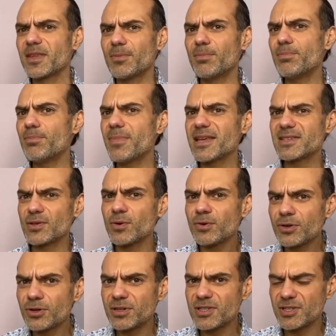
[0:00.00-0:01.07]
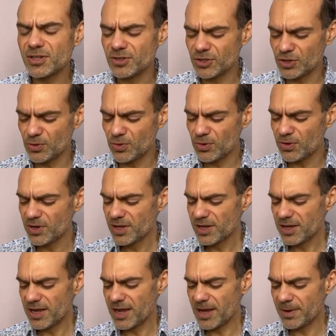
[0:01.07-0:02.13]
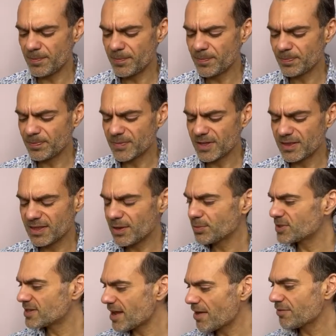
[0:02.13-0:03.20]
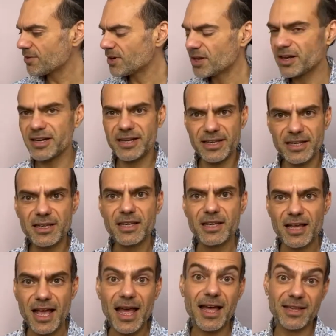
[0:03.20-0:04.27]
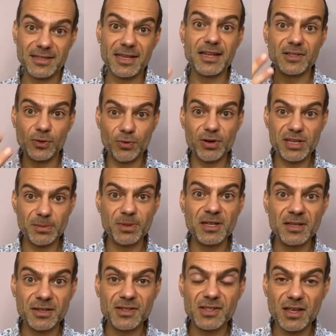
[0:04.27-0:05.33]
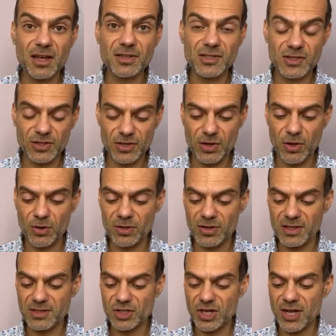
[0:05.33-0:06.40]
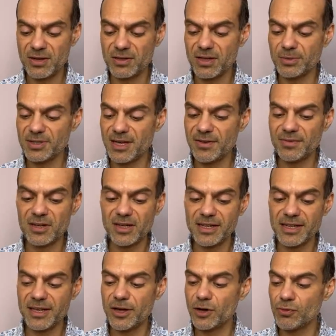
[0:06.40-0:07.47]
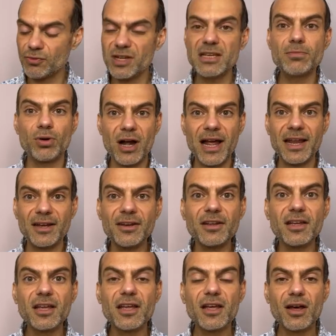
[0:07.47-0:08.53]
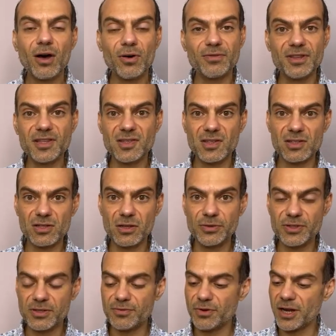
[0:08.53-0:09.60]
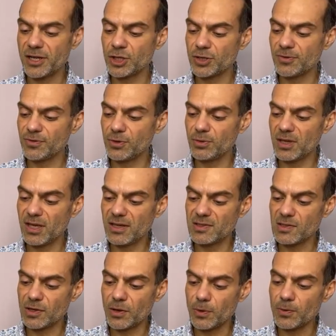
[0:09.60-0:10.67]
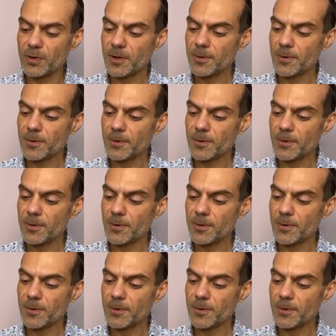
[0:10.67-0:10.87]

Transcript: Maison Christian Dior. Um, there was definitely, as has already been discussed on this channel, there was definitely a rebrand of this exclusive range a few years ago.